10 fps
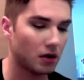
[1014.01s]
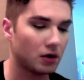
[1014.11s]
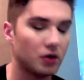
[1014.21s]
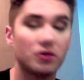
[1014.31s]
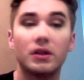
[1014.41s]

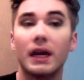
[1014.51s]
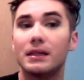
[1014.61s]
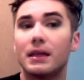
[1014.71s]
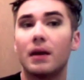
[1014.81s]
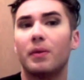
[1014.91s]
Usually I
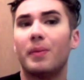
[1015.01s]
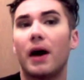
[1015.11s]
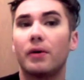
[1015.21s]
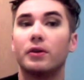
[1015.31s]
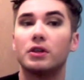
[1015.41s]
set it with
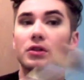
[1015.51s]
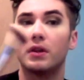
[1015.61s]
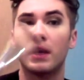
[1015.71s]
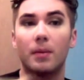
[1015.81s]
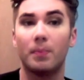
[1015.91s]
powder just so
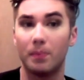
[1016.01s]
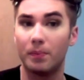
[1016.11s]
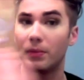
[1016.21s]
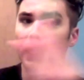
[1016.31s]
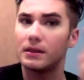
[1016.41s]
that it
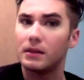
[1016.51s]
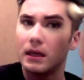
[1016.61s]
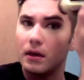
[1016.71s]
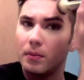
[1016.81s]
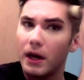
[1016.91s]
blends
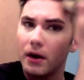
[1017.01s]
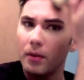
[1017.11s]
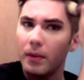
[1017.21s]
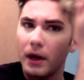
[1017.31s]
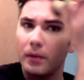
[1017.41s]
in better,
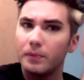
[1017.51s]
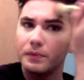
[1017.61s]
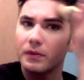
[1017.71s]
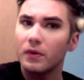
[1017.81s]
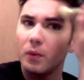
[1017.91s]
but
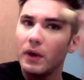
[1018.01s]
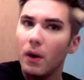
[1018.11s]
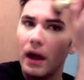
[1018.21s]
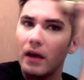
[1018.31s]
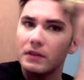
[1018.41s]
we
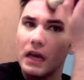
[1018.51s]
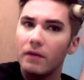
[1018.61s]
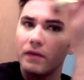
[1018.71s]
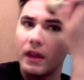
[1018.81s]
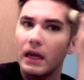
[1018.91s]
don't have time
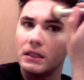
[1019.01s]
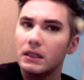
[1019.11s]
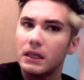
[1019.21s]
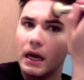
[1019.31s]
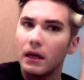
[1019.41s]
for that
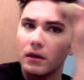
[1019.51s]
today.